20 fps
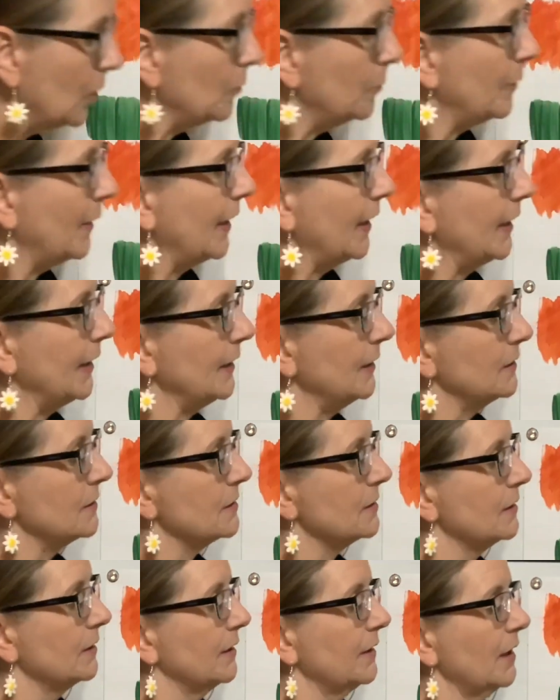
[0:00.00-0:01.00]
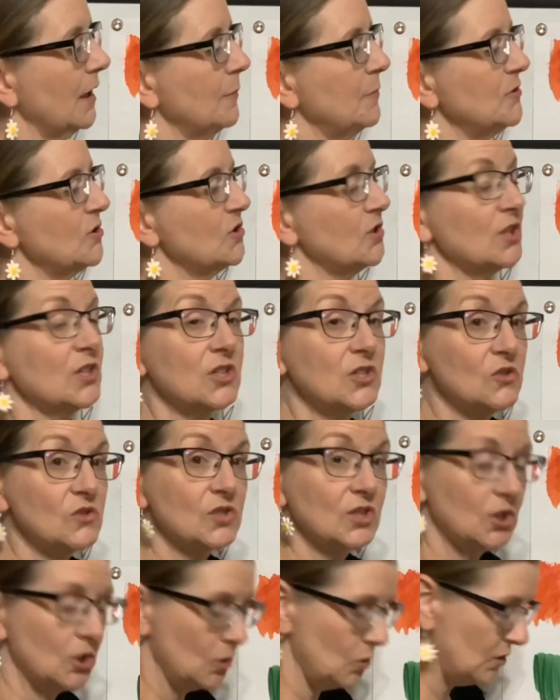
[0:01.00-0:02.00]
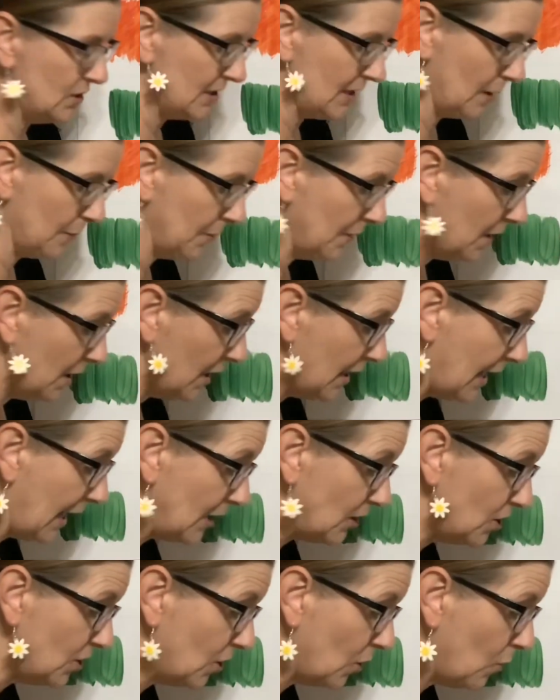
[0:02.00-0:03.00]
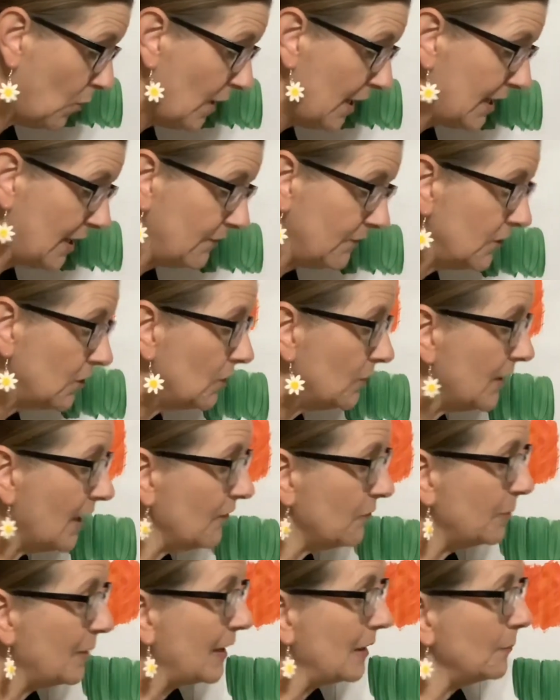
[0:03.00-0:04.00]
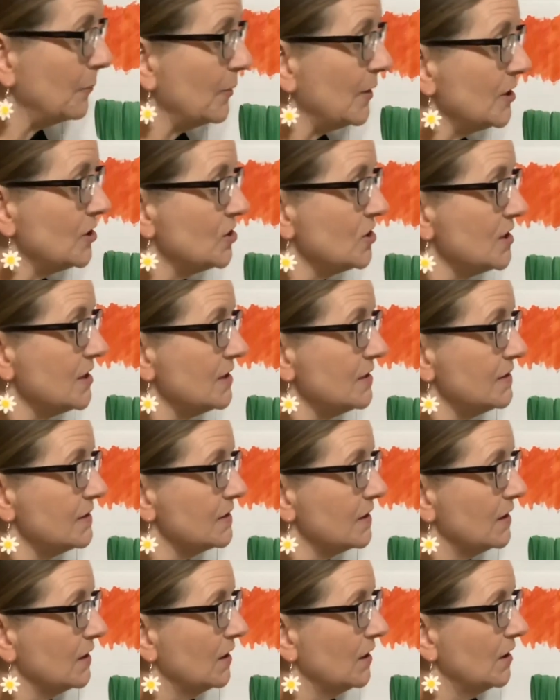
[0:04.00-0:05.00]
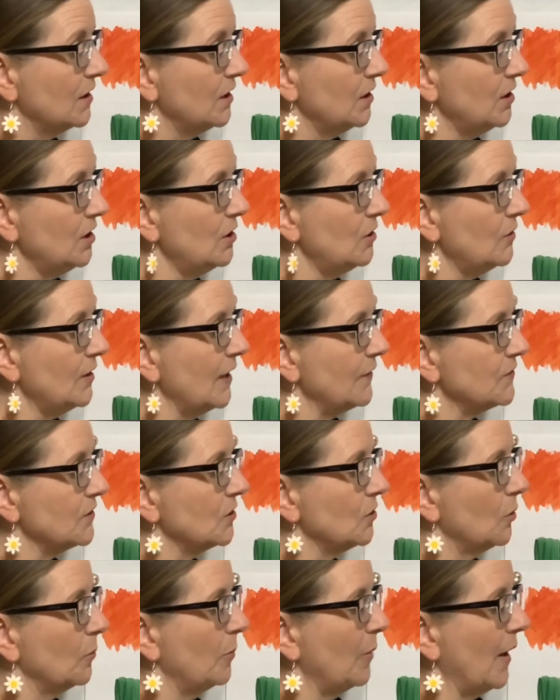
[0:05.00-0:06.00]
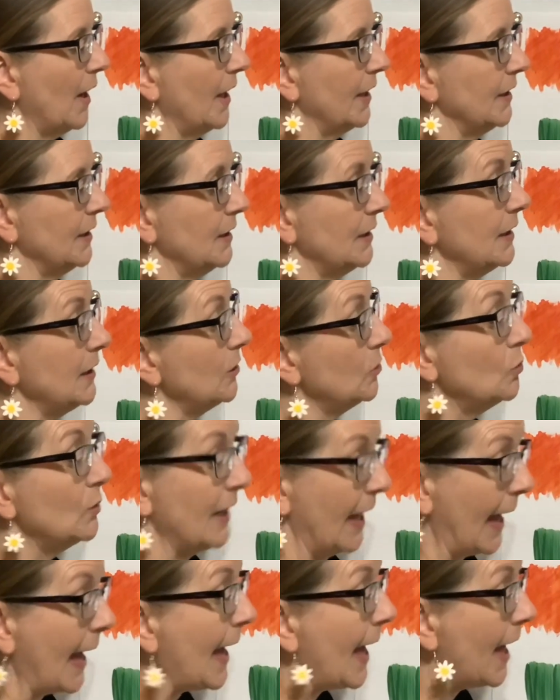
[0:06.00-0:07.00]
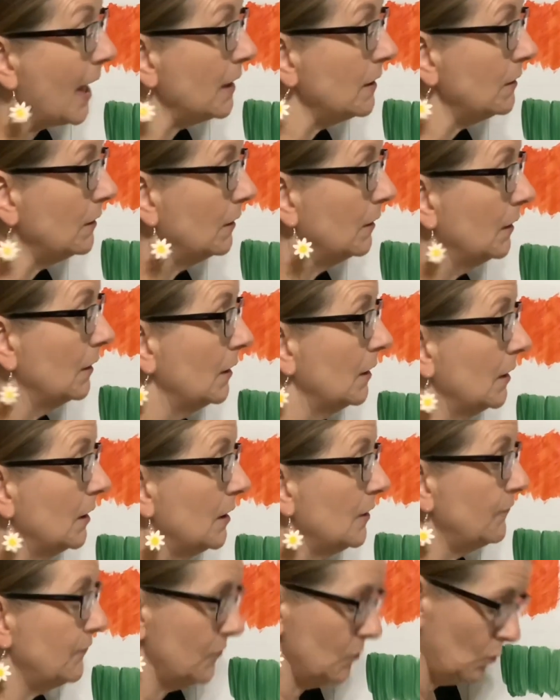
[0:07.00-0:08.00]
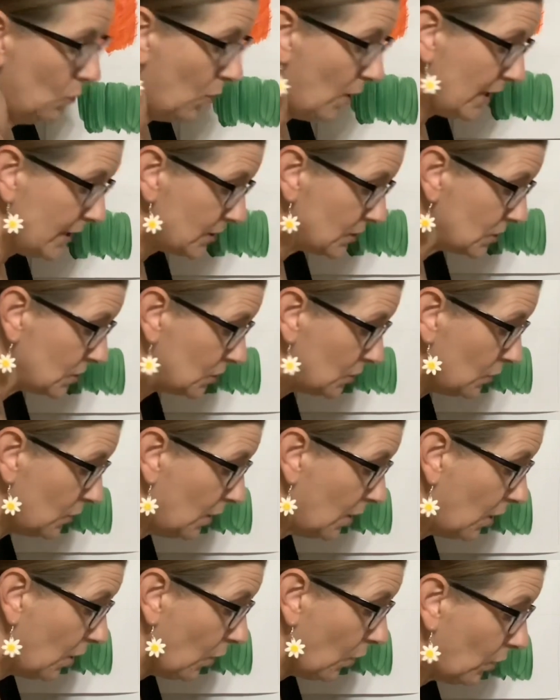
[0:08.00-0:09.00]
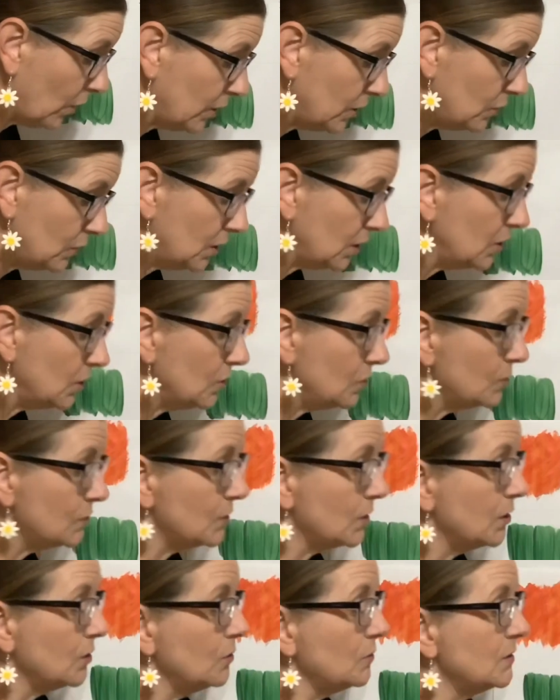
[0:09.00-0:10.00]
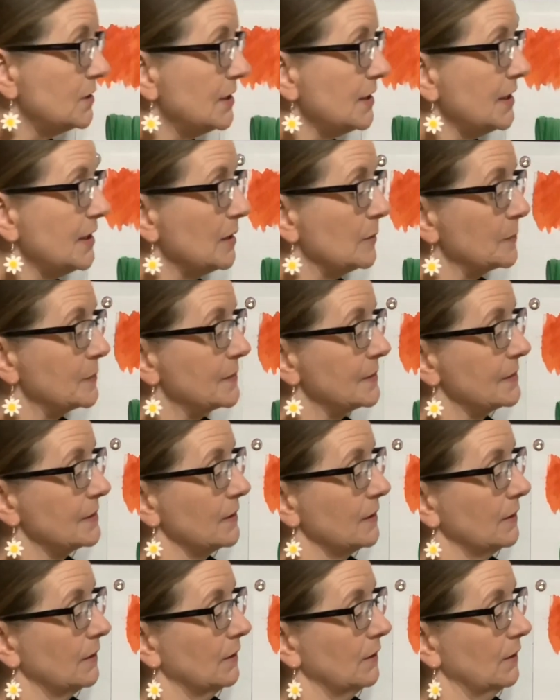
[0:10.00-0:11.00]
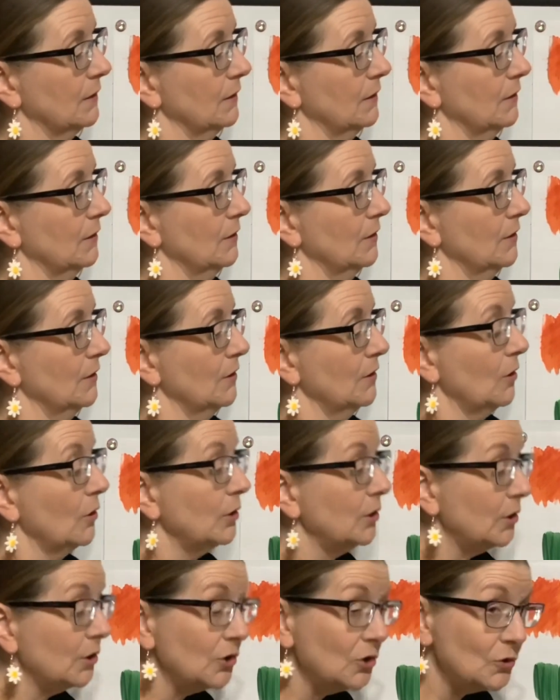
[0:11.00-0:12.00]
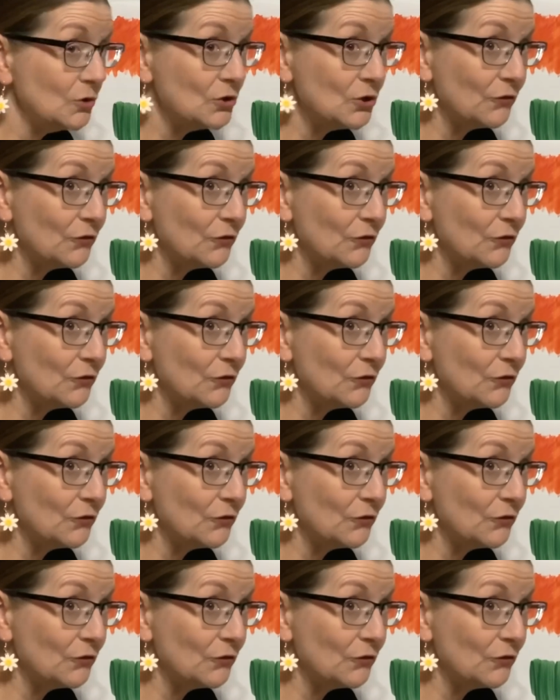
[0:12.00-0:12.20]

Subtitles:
paint. I'm just going to use a Q-tip. And you know what? If you don't have paint brushes, you don't have to go buy any. You can if you want to. or you can use Q-tips, or you can use your